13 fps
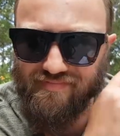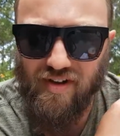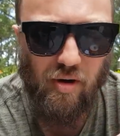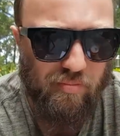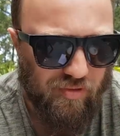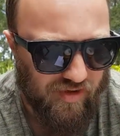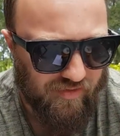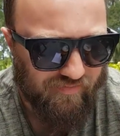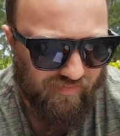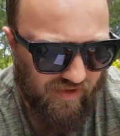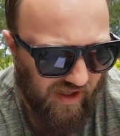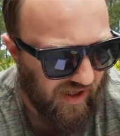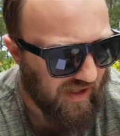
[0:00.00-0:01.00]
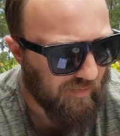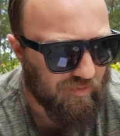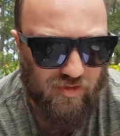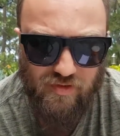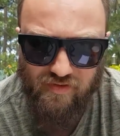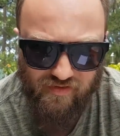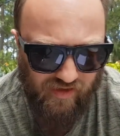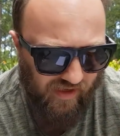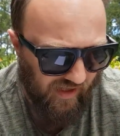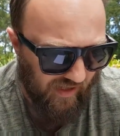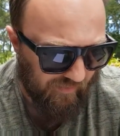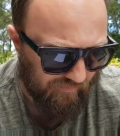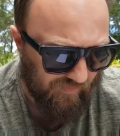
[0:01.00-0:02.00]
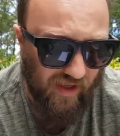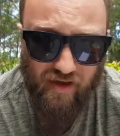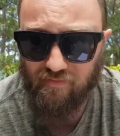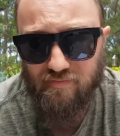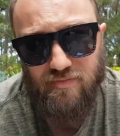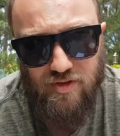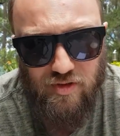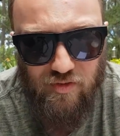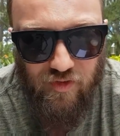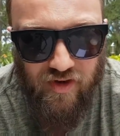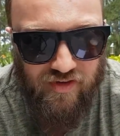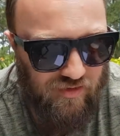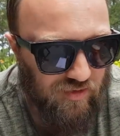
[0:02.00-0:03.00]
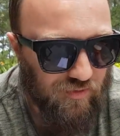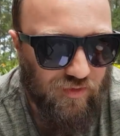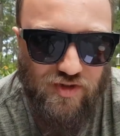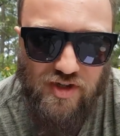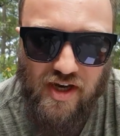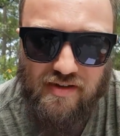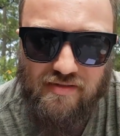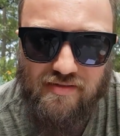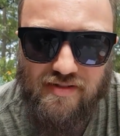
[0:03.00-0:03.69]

I'll put a card up to it. Yeah, it's good fun, good for a chat.